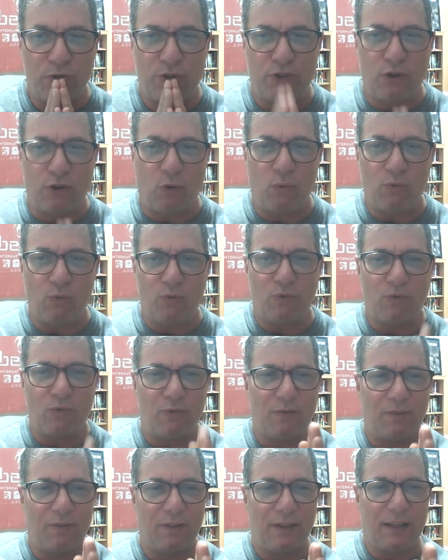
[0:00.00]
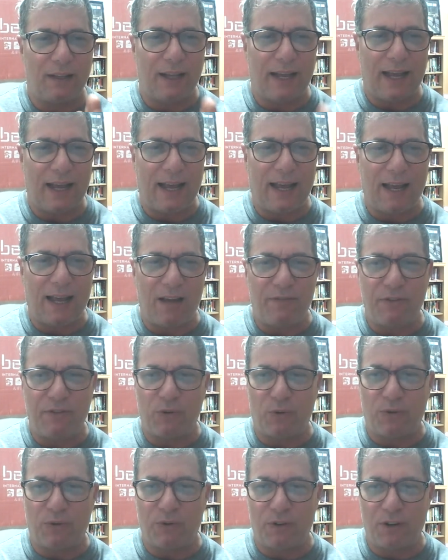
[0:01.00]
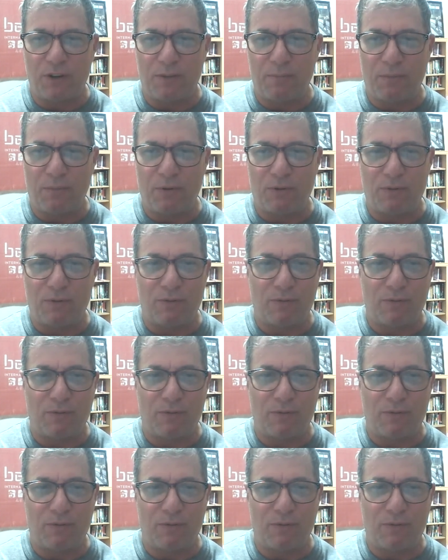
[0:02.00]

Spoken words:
don't have your number